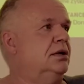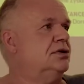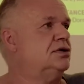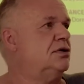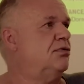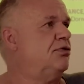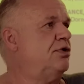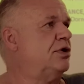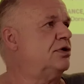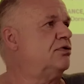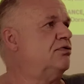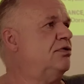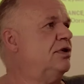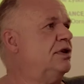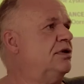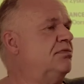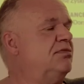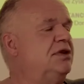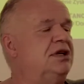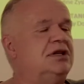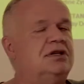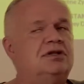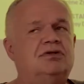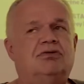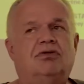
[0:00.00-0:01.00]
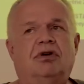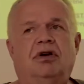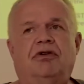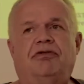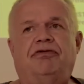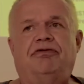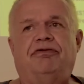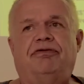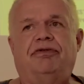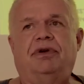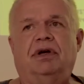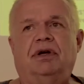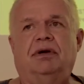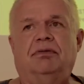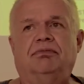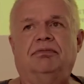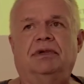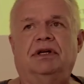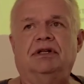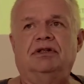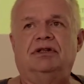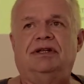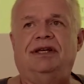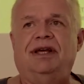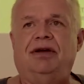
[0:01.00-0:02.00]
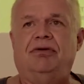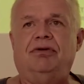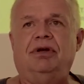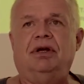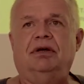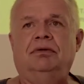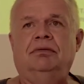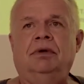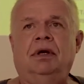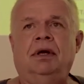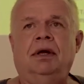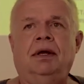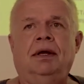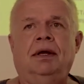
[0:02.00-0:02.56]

So I worked with the Minister of Interior,